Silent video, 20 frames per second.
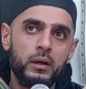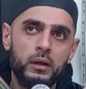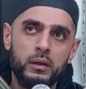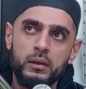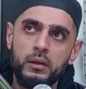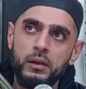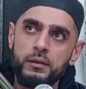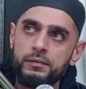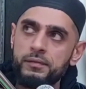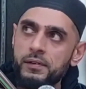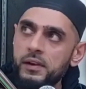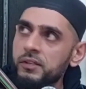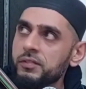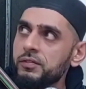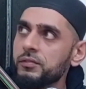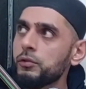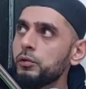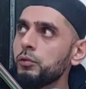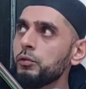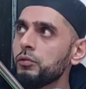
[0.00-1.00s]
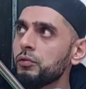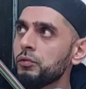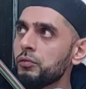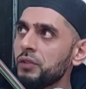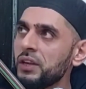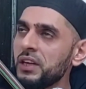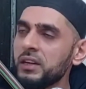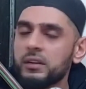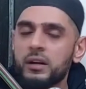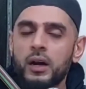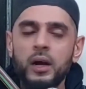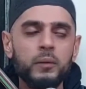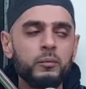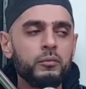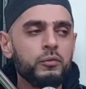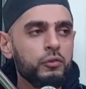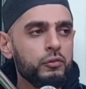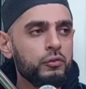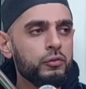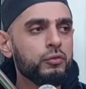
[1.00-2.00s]
the first 2-3
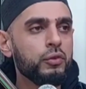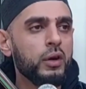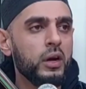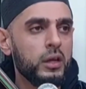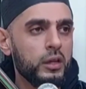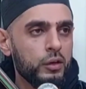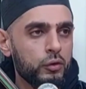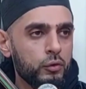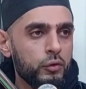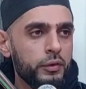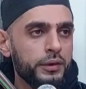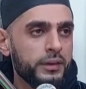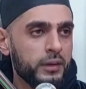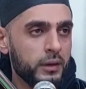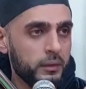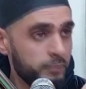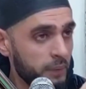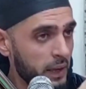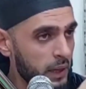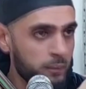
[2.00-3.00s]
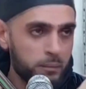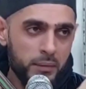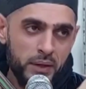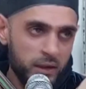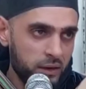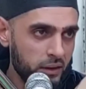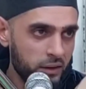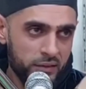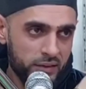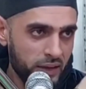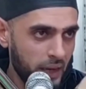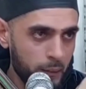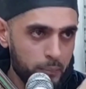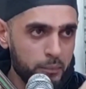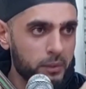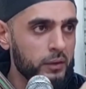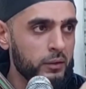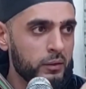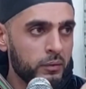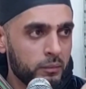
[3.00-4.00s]
times you should try and ignore it. Maybe it's
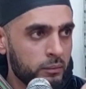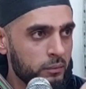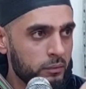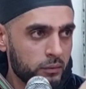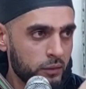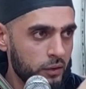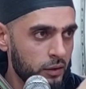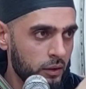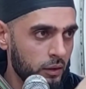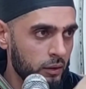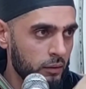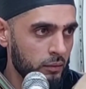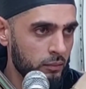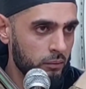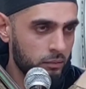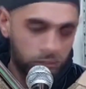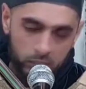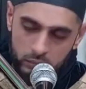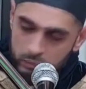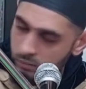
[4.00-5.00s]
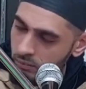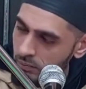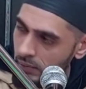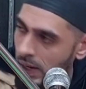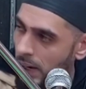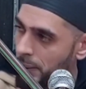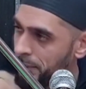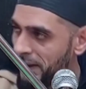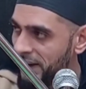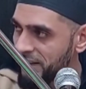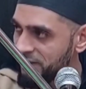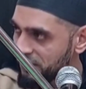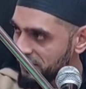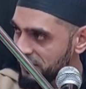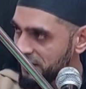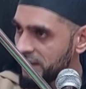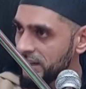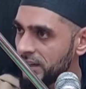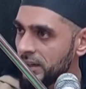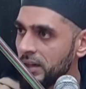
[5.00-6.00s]
happened, you know,
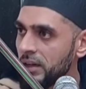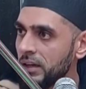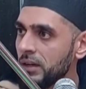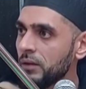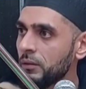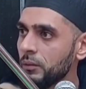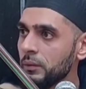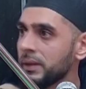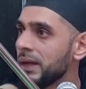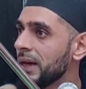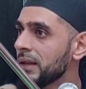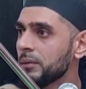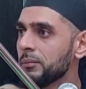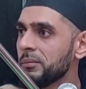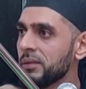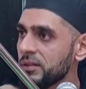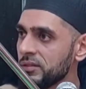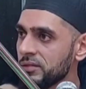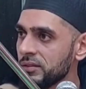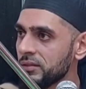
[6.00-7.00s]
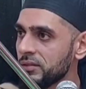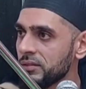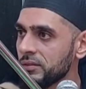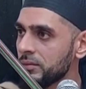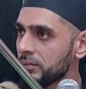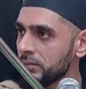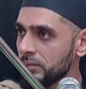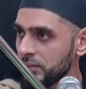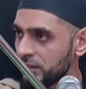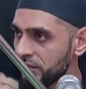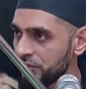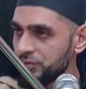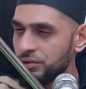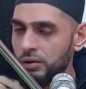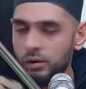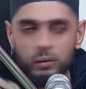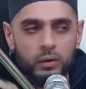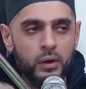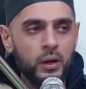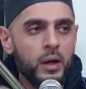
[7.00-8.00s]
haphazardly, without the person
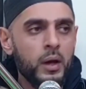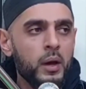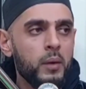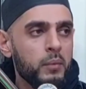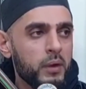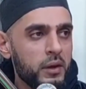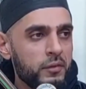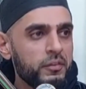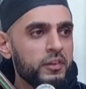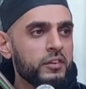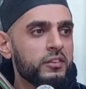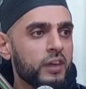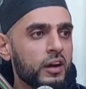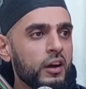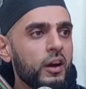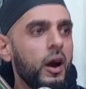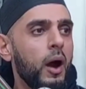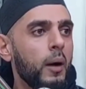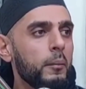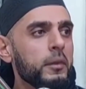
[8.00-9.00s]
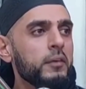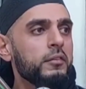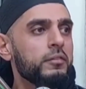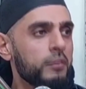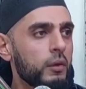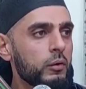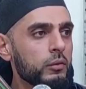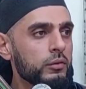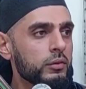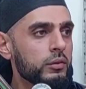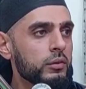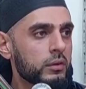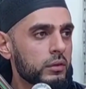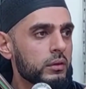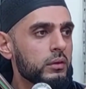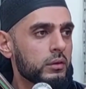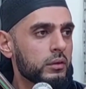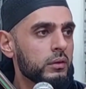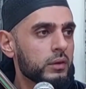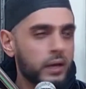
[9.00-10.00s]
control. But if it's a common fault,
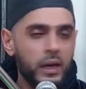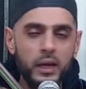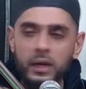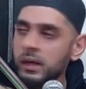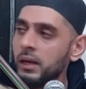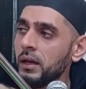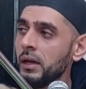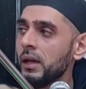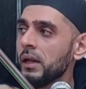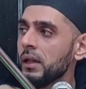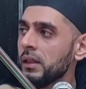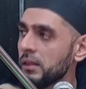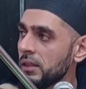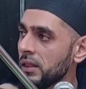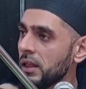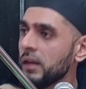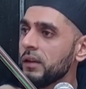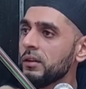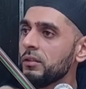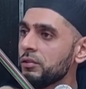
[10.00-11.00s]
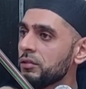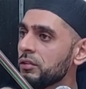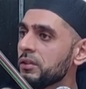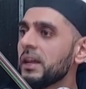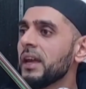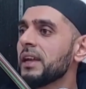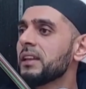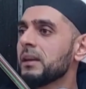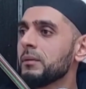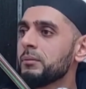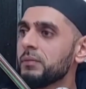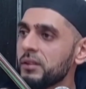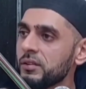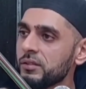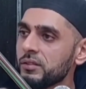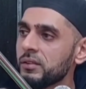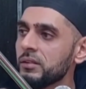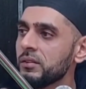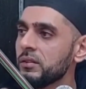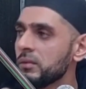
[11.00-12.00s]
okay, then you should take that
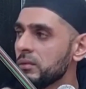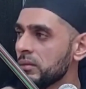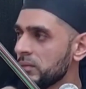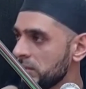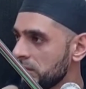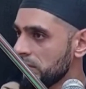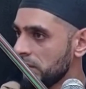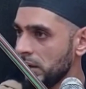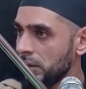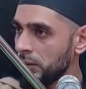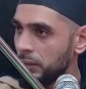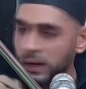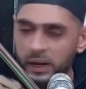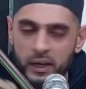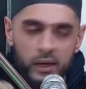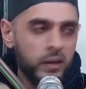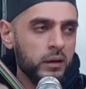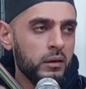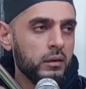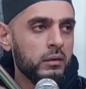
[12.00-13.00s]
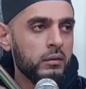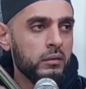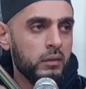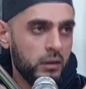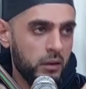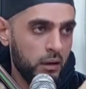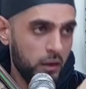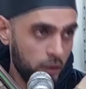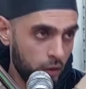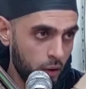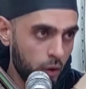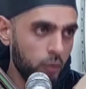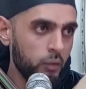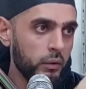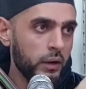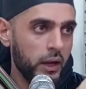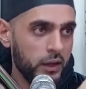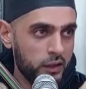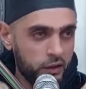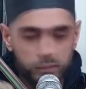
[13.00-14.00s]
person away,
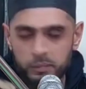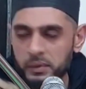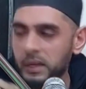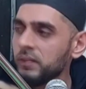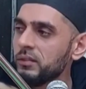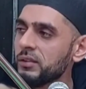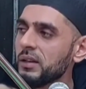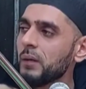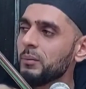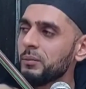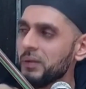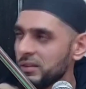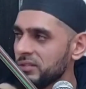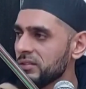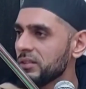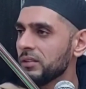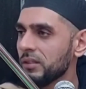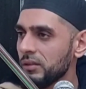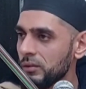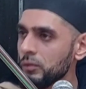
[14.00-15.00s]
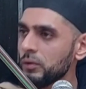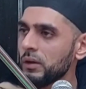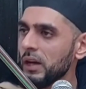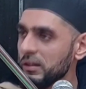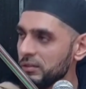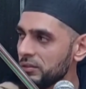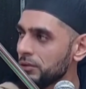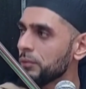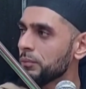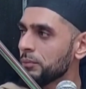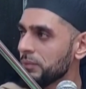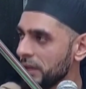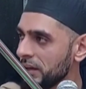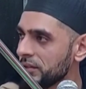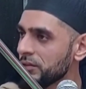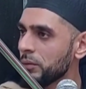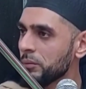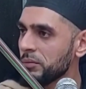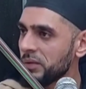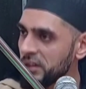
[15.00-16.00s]
alone, and explain to that person that, look, as
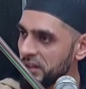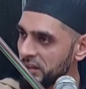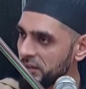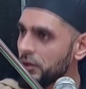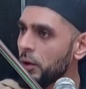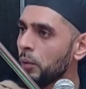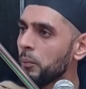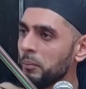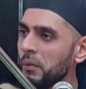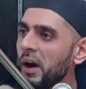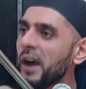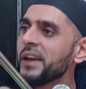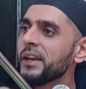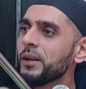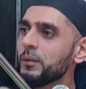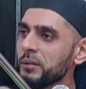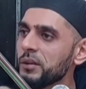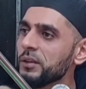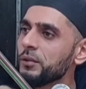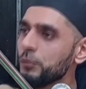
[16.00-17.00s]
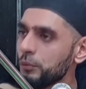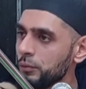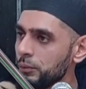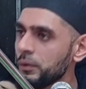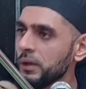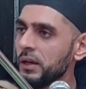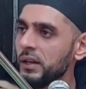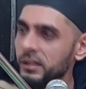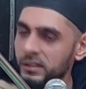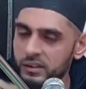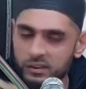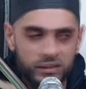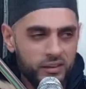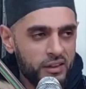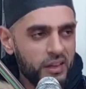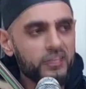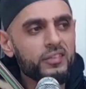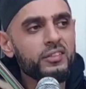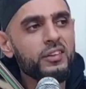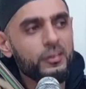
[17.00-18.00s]
your brother, don't mind, but you,
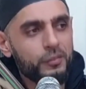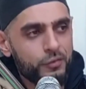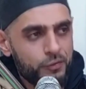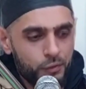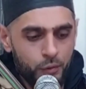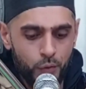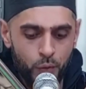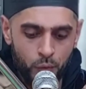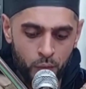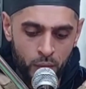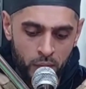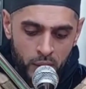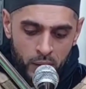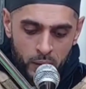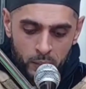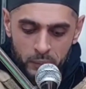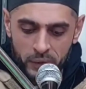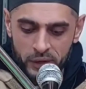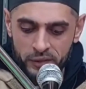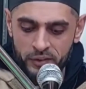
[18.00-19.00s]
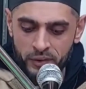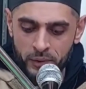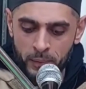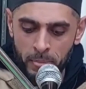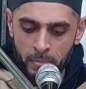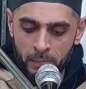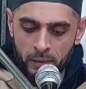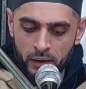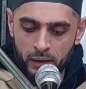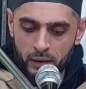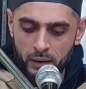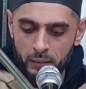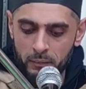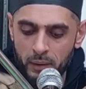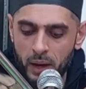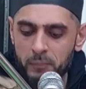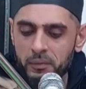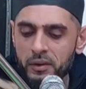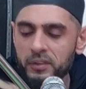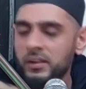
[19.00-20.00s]
there's this flaw. But
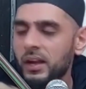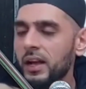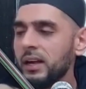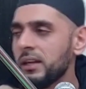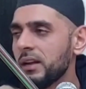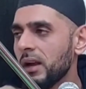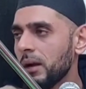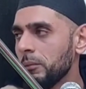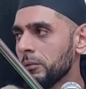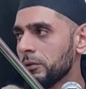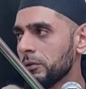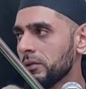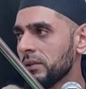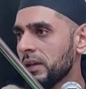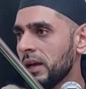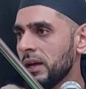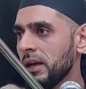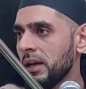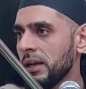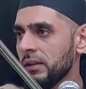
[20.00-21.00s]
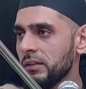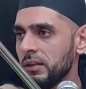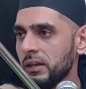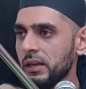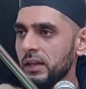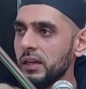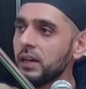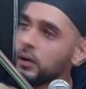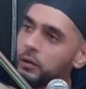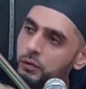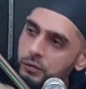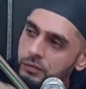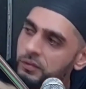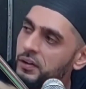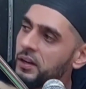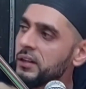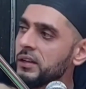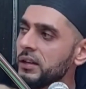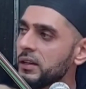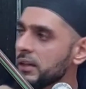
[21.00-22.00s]
Imam Ghazali, rahmatullah alayhi, he goes
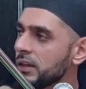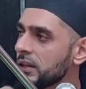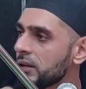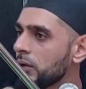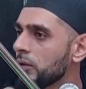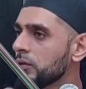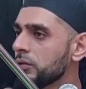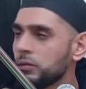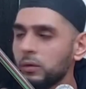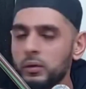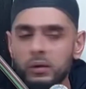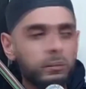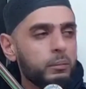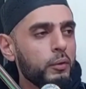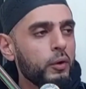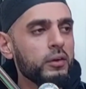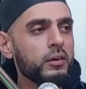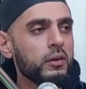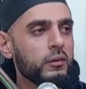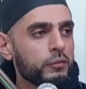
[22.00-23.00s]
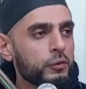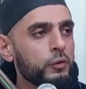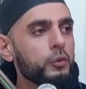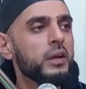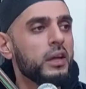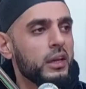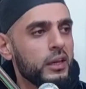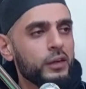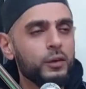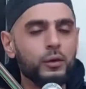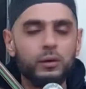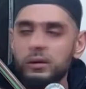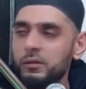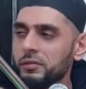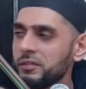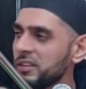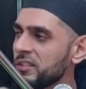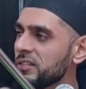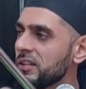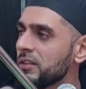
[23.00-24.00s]
further. He goes to a point of you killing your
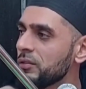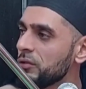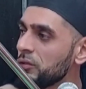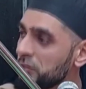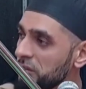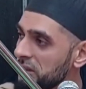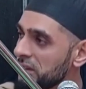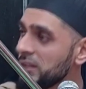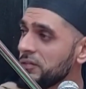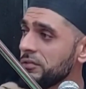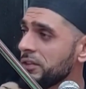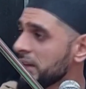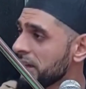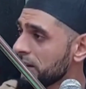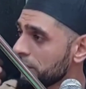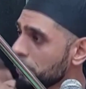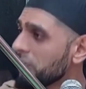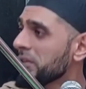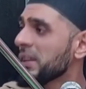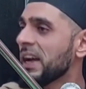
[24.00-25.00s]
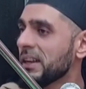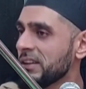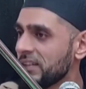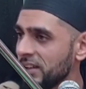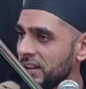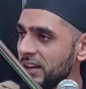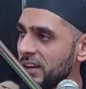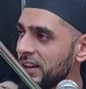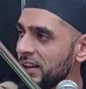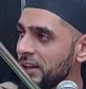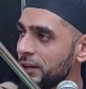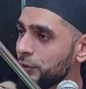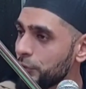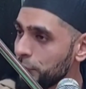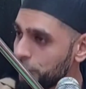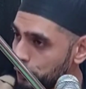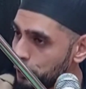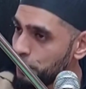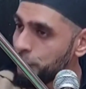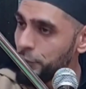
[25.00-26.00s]
nafs. He says you should even ignore that. You
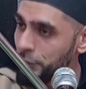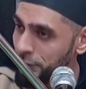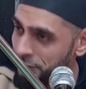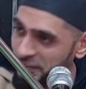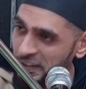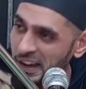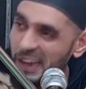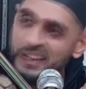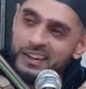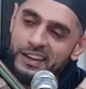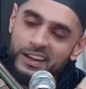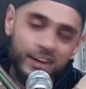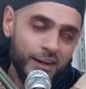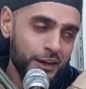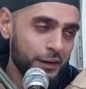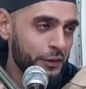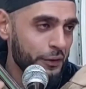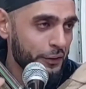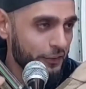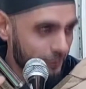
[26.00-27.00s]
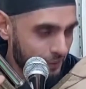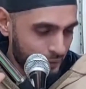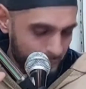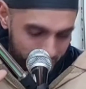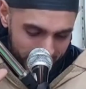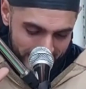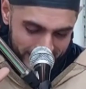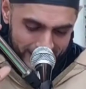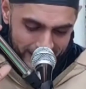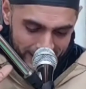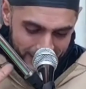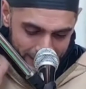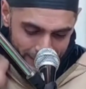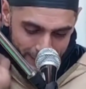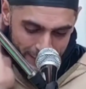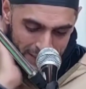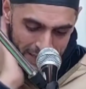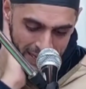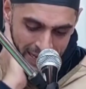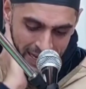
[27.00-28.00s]
should feign ignorance
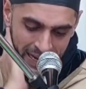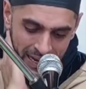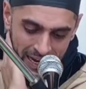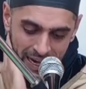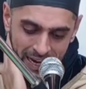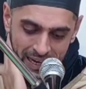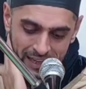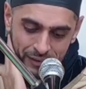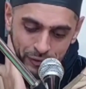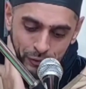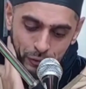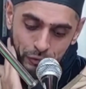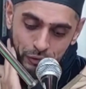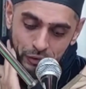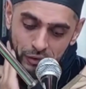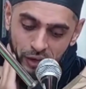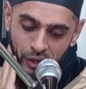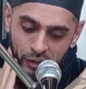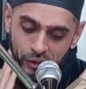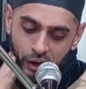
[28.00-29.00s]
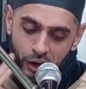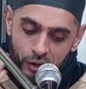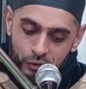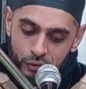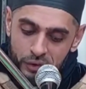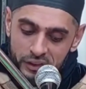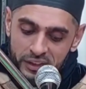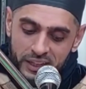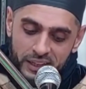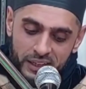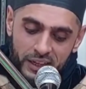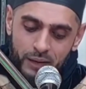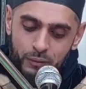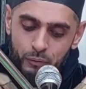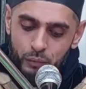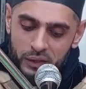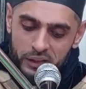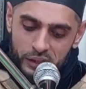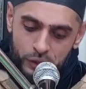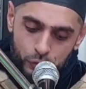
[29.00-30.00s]
completely. And you should not contradict him
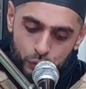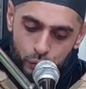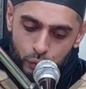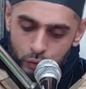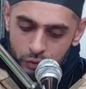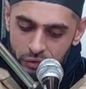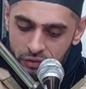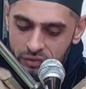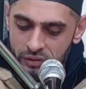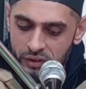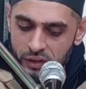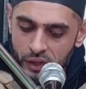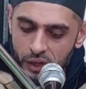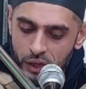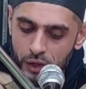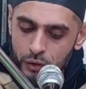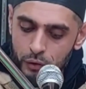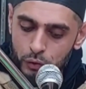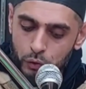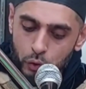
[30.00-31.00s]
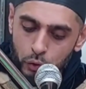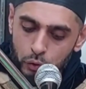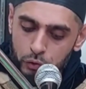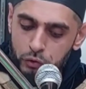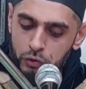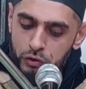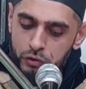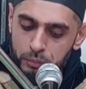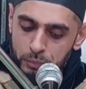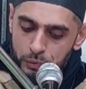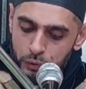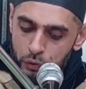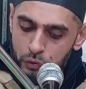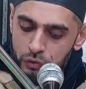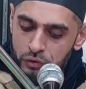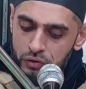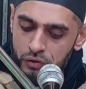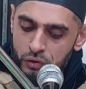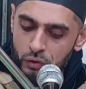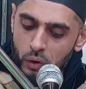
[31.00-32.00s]
when he talks, nor
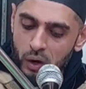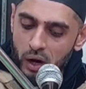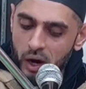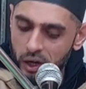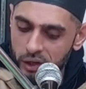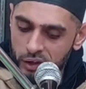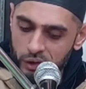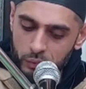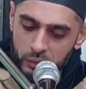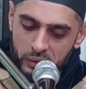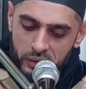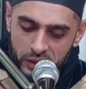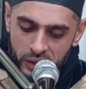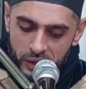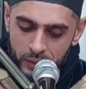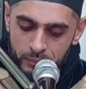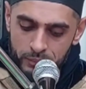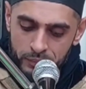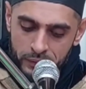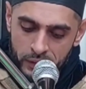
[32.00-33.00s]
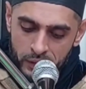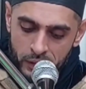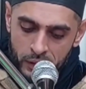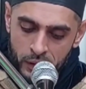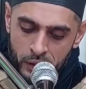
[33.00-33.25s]
dispute, nor argue with him.